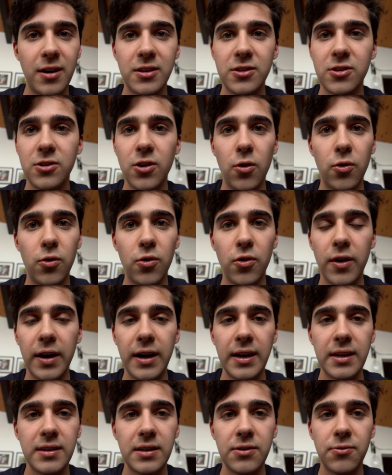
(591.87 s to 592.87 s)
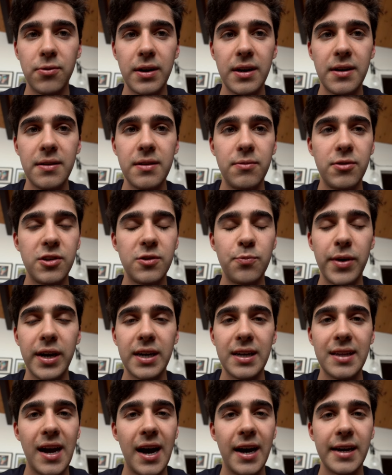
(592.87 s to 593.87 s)
It's so crazy. What a
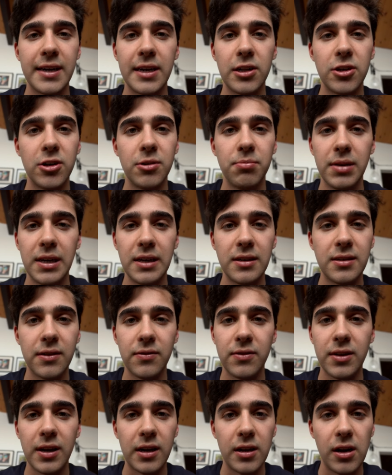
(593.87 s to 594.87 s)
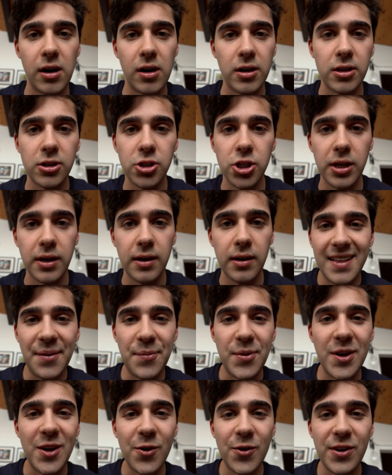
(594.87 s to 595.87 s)
spectacular piece of technology. Let
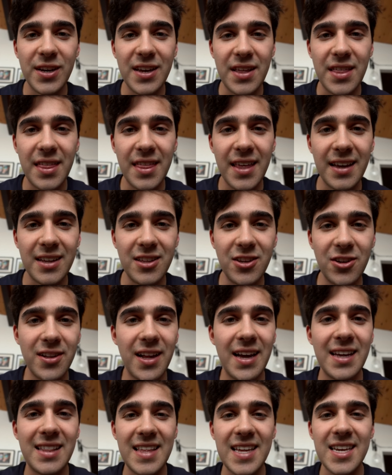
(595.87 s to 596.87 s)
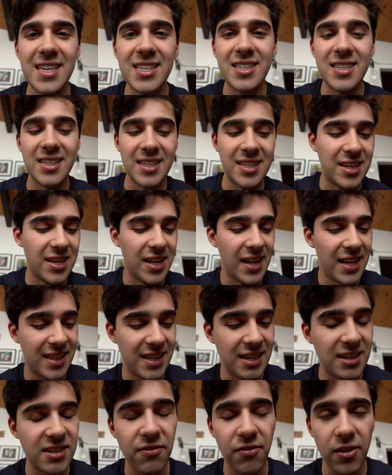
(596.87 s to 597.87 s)
me know what you think. Do you like these, do you like
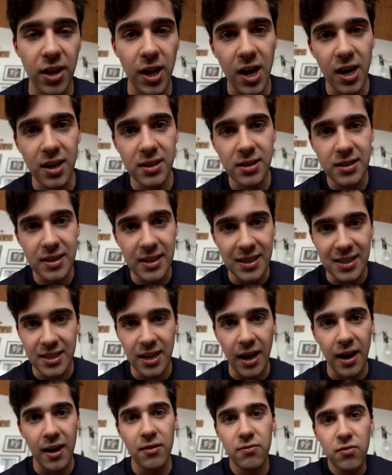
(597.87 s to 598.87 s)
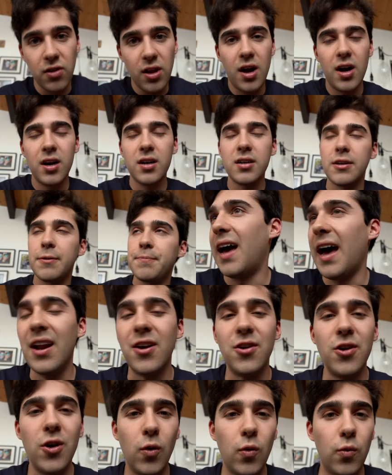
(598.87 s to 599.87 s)
these vlogs, this style vlog? I
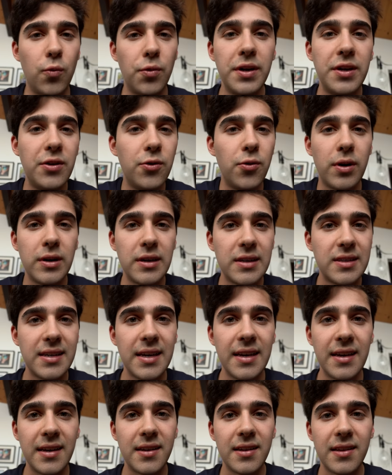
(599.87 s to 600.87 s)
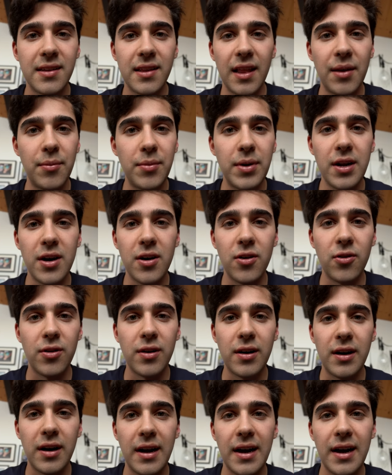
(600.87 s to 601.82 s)
don't know. What do you want to see? Let me know.